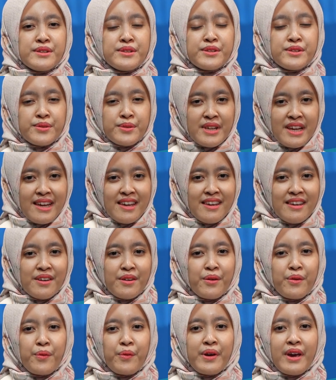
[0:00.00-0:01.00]
Today,
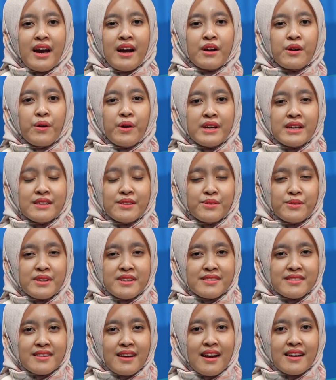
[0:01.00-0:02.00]
we are going to
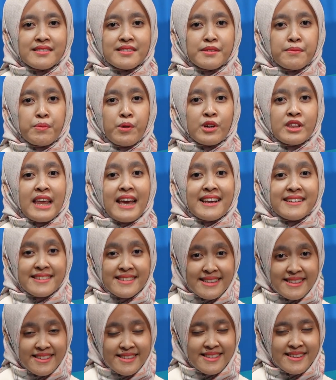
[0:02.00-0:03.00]
discuss about
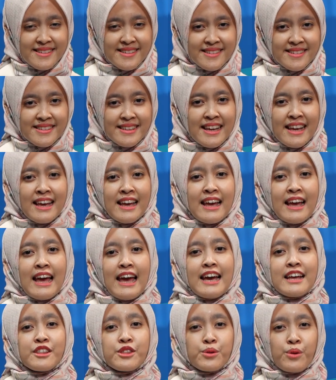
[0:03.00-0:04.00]
SDGs,
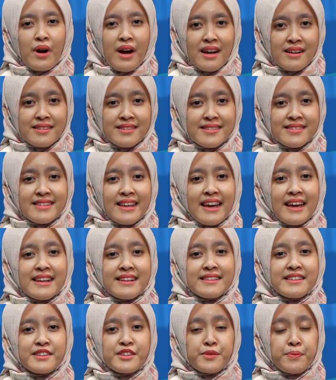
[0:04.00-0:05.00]
and to
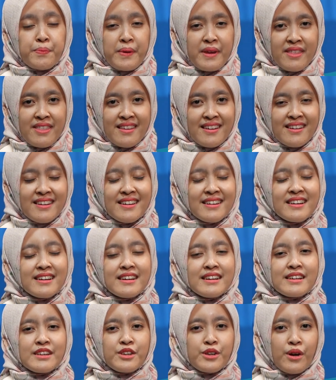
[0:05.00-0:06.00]
understand this better,
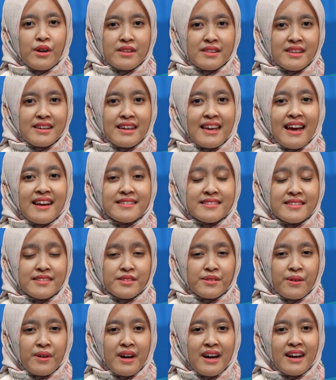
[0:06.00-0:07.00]
Dr. Kazi
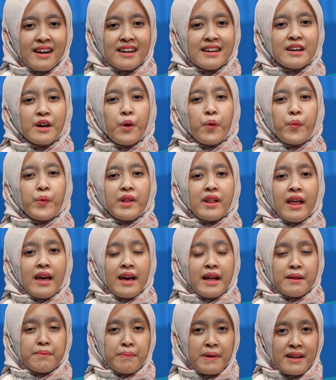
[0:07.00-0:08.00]
Zohak will
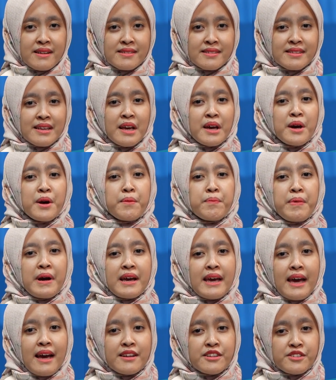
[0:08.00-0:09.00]
help us
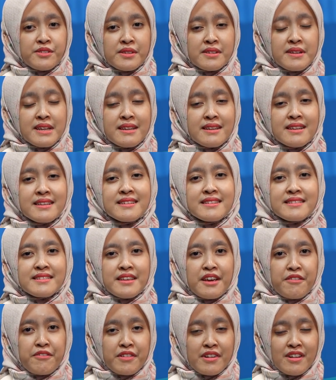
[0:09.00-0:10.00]
by answering
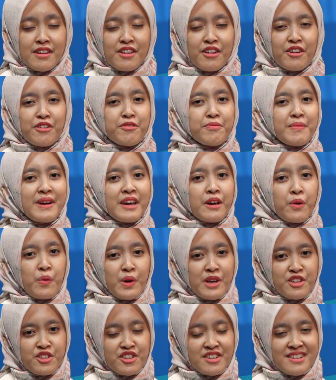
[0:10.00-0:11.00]
several of my
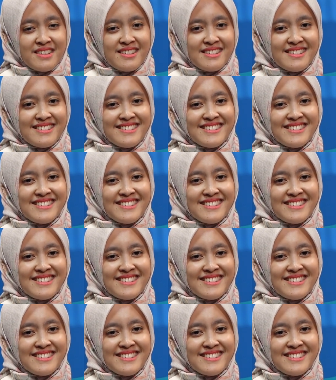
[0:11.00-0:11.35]
questions.